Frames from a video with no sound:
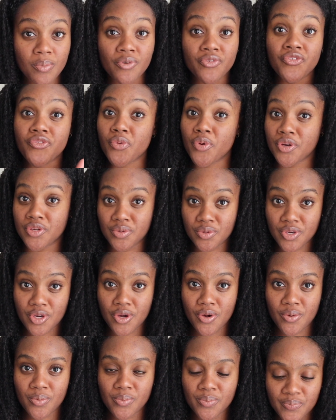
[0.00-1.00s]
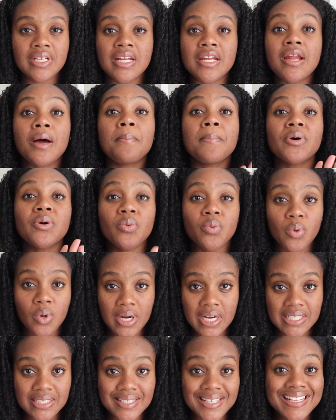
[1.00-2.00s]
before you go. Number
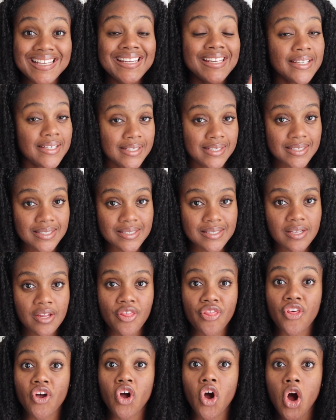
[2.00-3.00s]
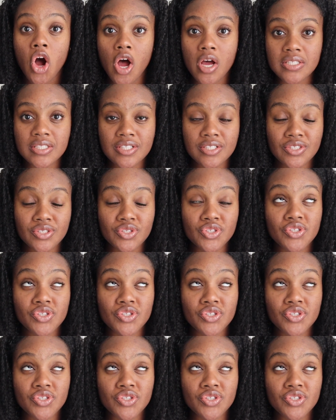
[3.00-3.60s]
one is the cost.